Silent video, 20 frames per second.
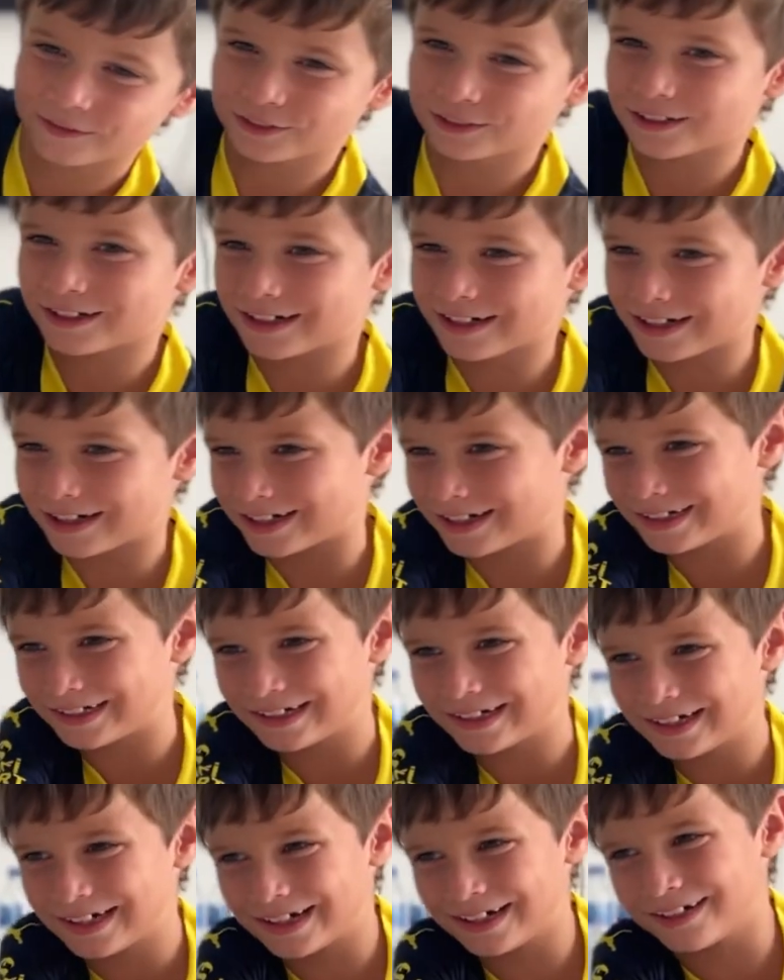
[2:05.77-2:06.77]
The other
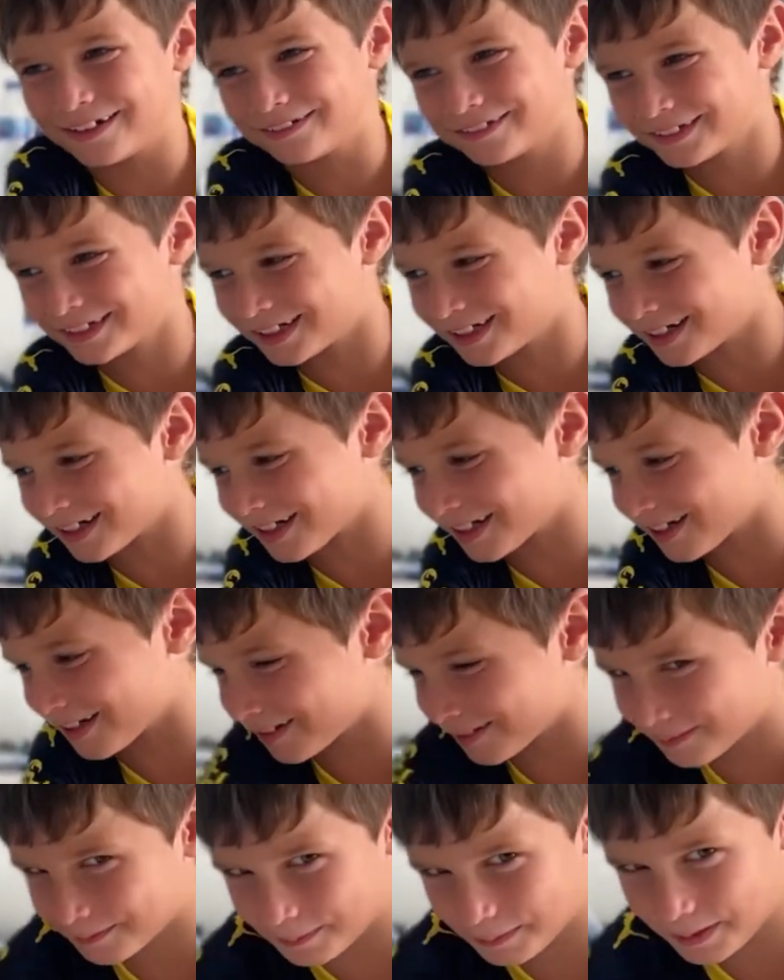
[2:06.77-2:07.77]
side, safely,
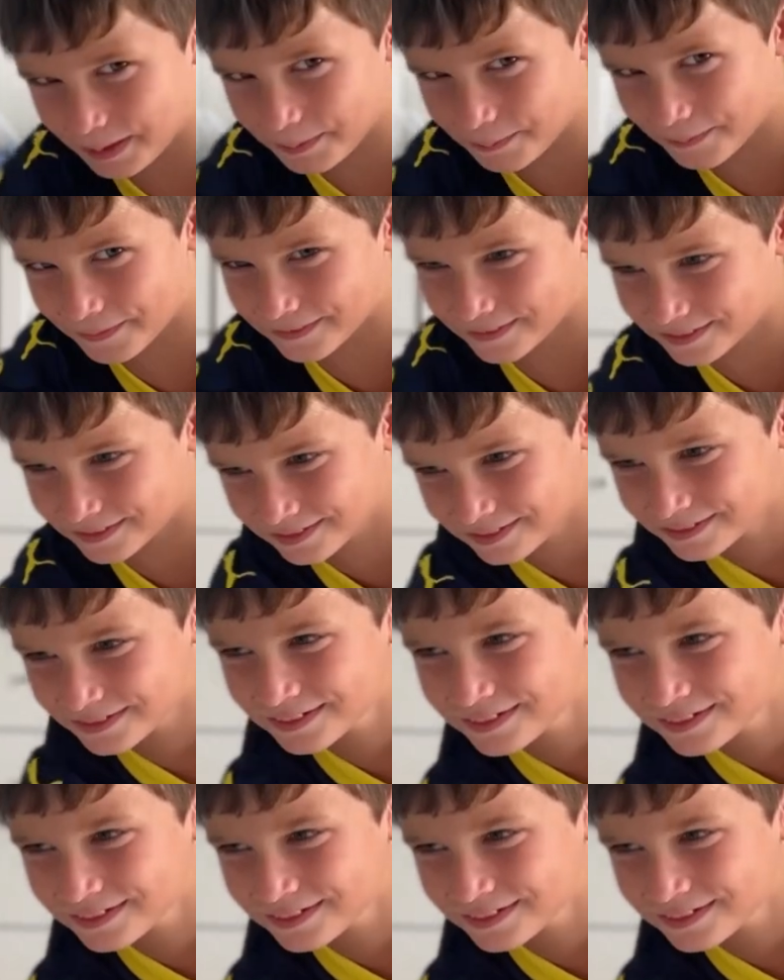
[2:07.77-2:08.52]
nice,